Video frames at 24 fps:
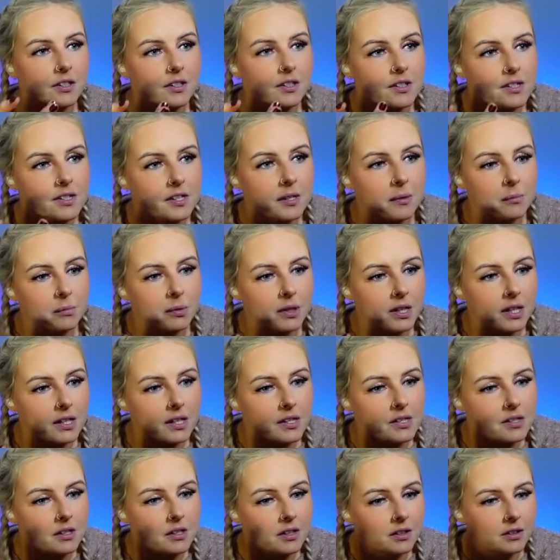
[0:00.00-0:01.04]
in the same
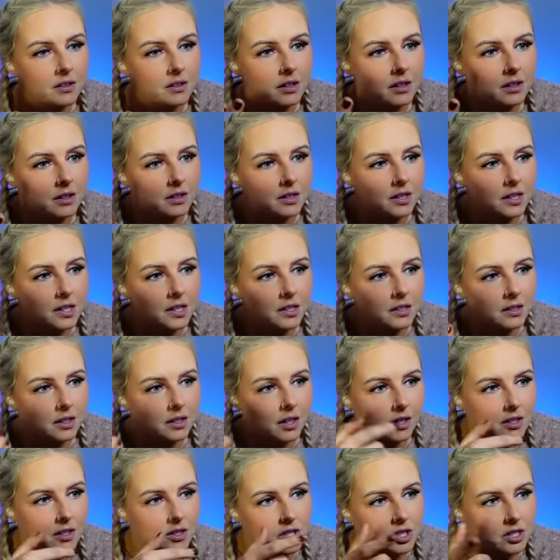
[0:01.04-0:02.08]
place? And that king
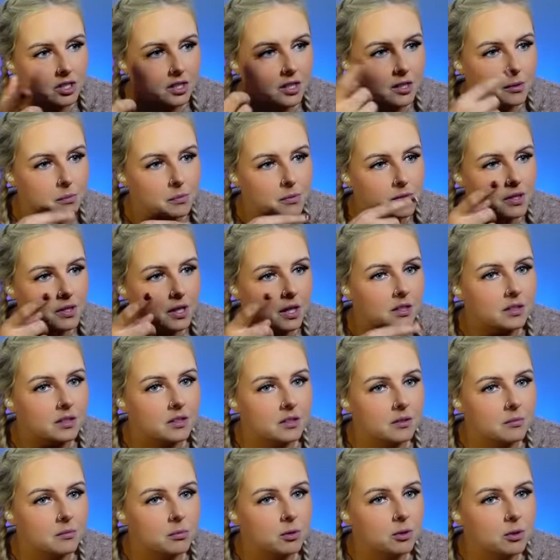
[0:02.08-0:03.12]
guy just keeps
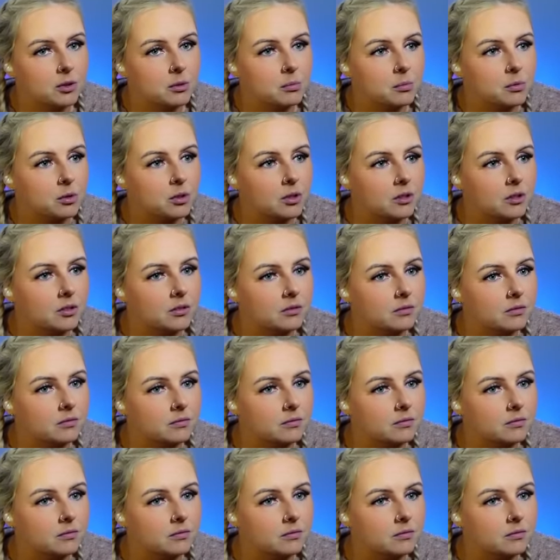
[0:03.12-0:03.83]
sending more and more.